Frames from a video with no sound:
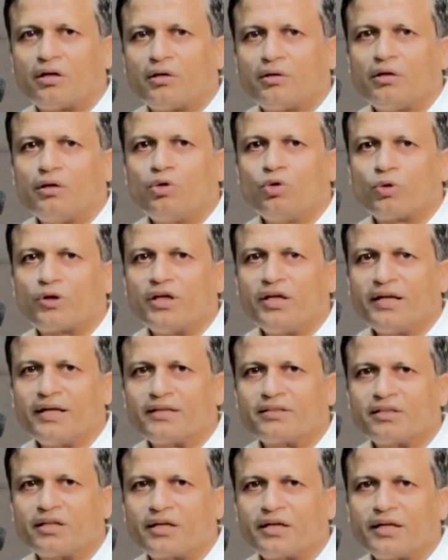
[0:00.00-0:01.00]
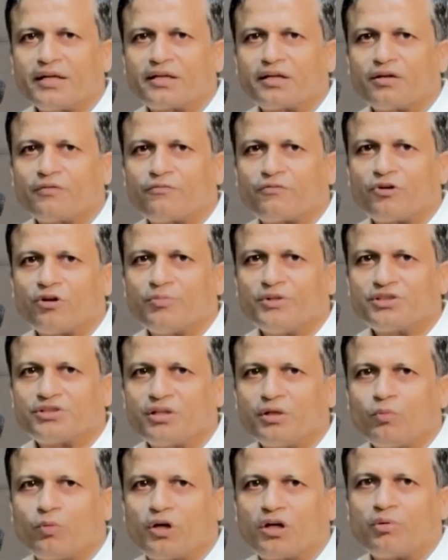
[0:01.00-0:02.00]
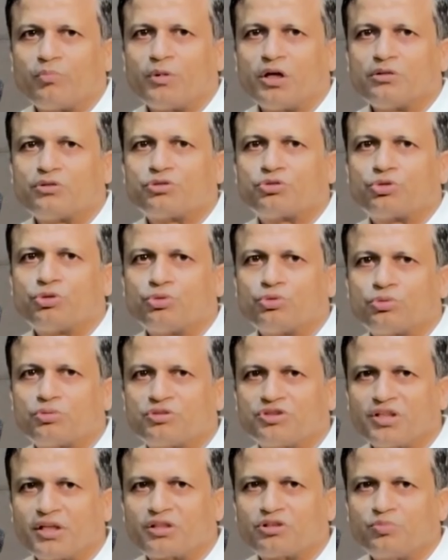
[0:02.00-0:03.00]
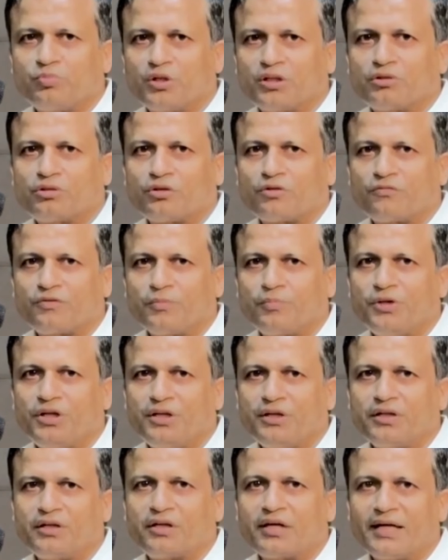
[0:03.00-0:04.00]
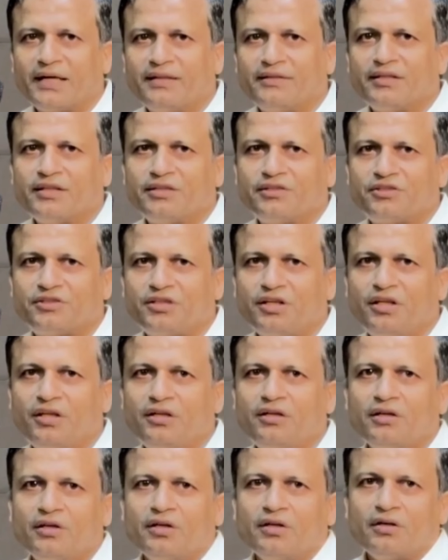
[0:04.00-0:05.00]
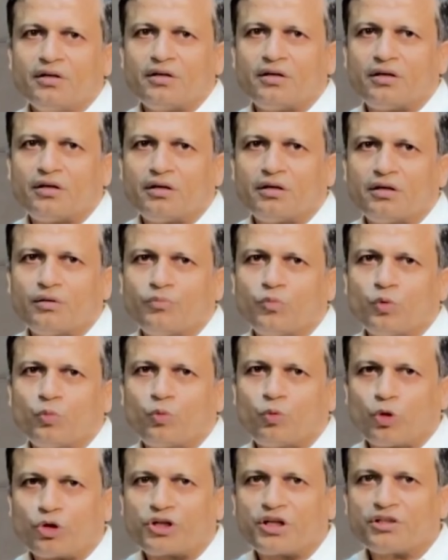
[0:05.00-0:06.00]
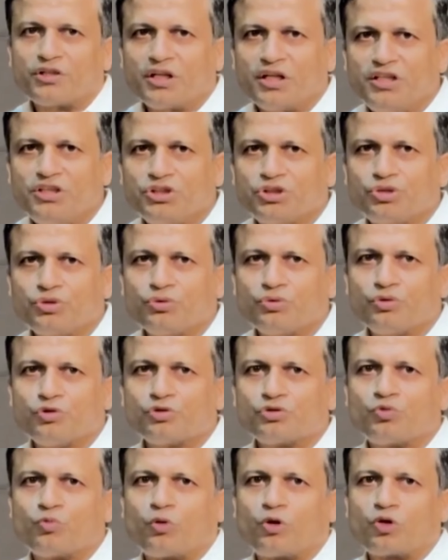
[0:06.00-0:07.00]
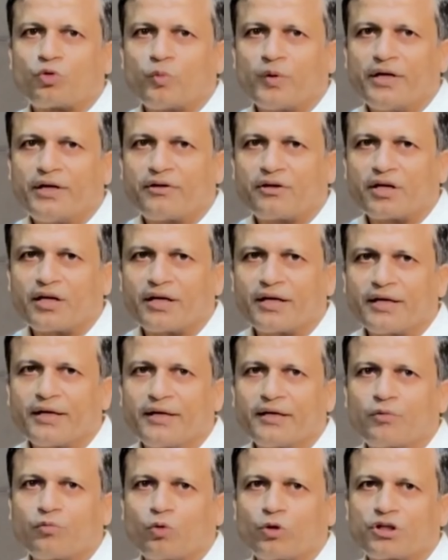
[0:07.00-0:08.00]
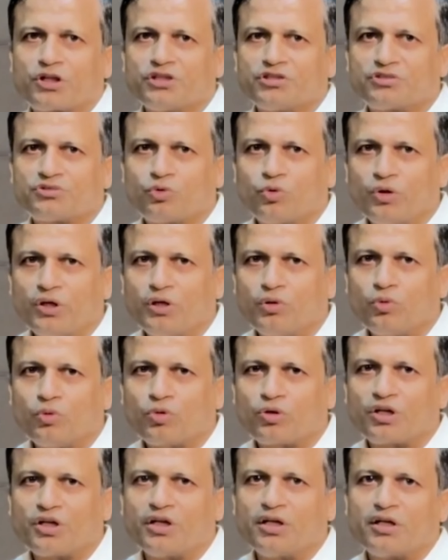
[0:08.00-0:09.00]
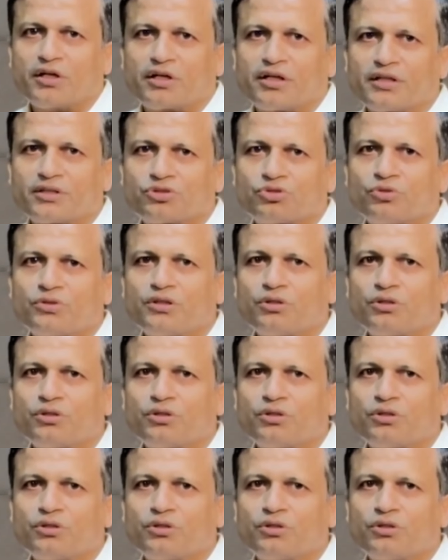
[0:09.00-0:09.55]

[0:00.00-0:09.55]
looking at the data from say 1 month to 6 months of a period, and then see what are the issues, what went right, what is going okay, correct? So